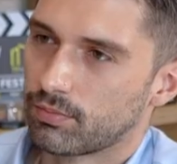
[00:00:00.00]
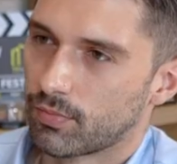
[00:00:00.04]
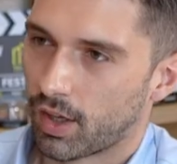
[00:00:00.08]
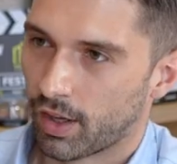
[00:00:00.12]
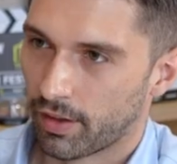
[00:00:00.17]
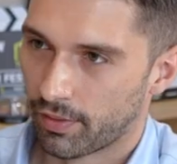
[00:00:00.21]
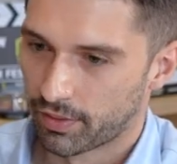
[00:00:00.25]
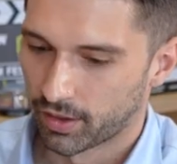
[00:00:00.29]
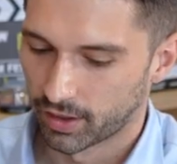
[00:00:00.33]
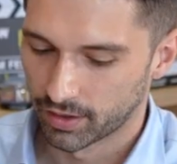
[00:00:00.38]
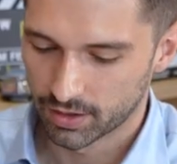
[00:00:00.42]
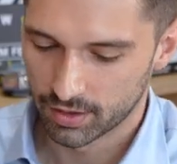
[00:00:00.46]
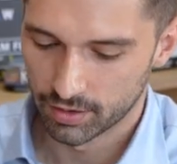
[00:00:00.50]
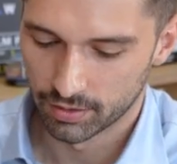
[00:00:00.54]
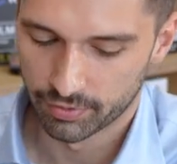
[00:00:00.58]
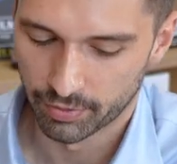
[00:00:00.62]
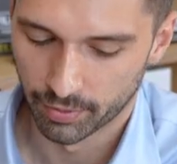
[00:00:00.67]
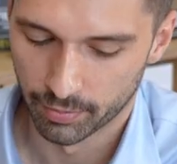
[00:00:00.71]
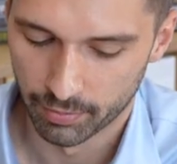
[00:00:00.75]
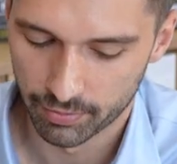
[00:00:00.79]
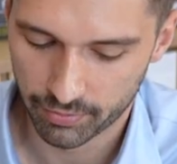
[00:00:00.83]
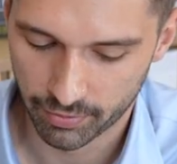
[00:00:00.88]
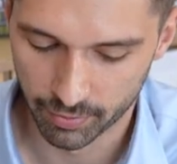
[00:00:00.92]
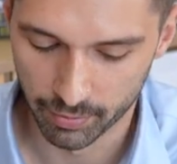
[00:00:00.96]
And thank you
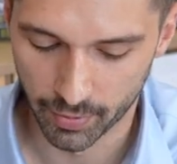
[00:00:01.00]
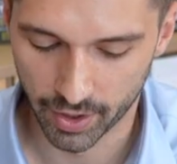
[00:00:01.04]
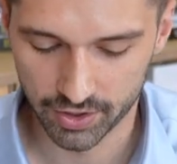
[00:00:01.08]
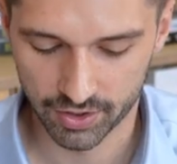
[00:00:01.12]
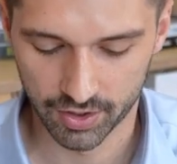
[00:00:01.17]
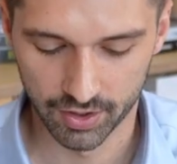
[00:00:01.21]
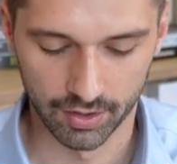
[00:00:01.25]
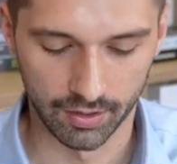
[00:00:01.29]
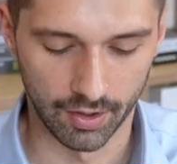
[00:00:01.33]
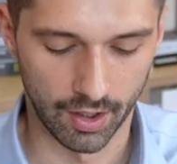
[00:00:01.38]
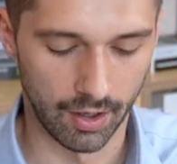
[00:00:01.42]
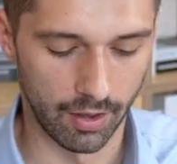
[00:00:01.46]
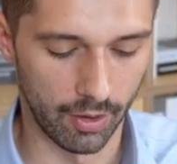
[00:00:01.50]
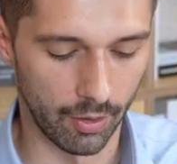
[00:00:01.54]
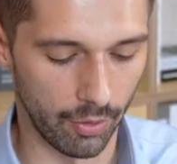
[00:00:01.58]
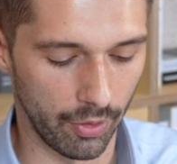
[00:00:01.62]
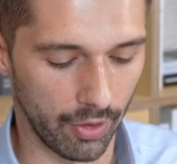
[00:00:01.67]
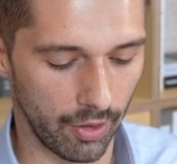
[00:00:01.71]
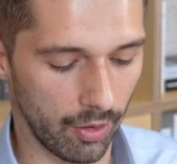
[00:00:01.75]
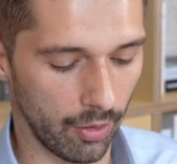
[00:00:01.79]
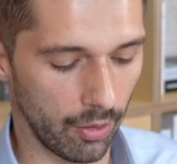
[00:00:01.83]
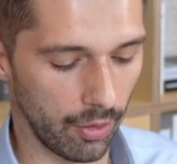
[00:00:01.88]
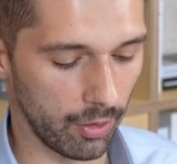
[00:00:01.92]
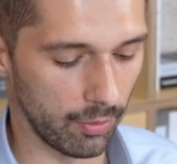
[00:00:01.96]
for mentioning that
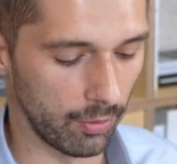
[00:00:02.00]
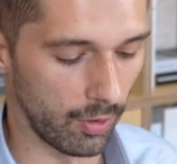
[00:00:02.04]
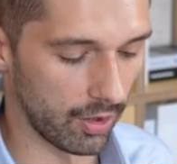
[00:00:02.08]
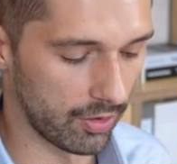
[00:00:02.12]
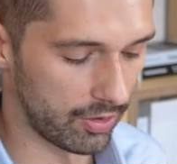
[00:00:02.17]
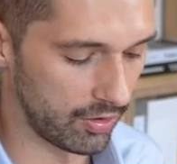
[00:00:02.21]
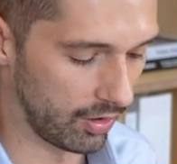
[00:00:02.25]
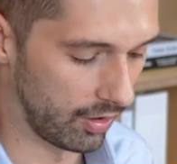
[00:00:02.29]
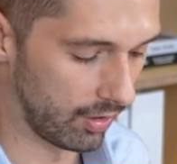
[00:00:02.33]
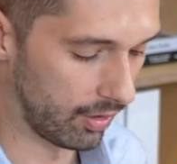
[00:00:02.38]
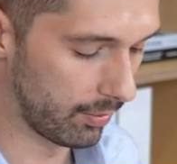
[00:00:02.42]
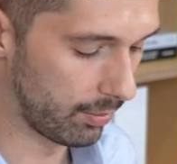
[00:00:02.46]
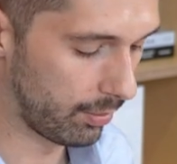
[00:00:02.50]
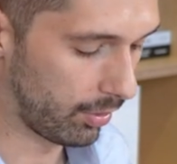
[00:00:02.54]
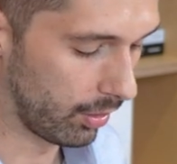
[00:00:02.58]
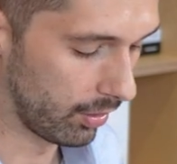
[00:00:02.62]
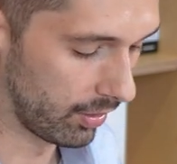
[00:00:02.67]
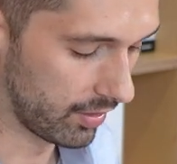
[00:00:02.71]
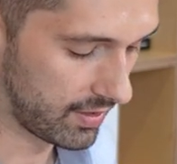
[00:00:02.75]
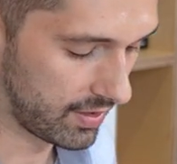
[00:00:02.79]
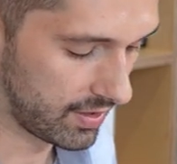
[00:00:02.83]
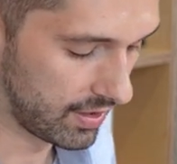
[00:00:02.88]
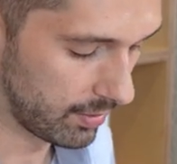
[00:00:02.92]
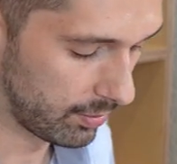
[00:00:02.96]
on the Russia
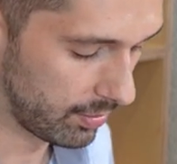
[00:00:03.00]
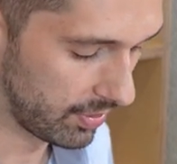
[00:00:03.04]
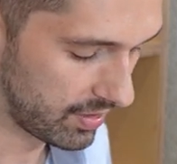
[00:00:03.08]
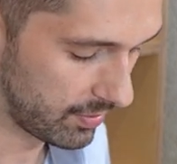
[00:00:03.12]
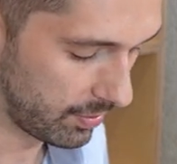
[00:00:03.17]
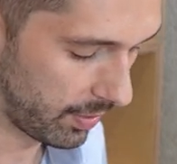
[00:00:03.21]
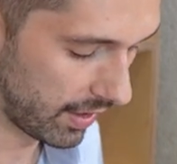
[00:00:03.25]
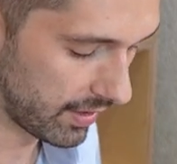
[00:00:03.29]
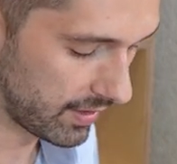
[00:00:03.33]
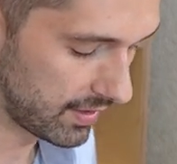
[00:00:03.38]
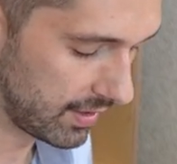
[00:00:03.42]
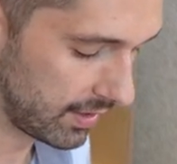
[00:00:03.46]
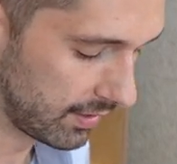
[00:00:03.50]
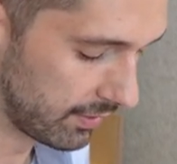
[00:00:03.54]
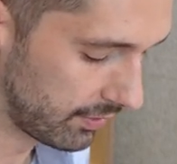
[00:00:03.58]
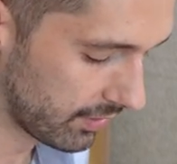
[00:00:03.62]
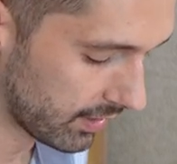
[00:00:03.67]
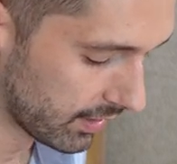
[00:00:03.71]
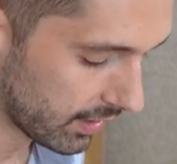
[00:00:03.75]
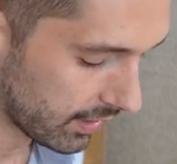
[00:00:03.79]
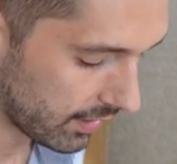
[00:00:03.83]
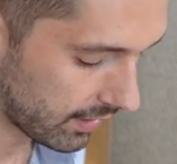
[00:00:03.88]
policy perspective.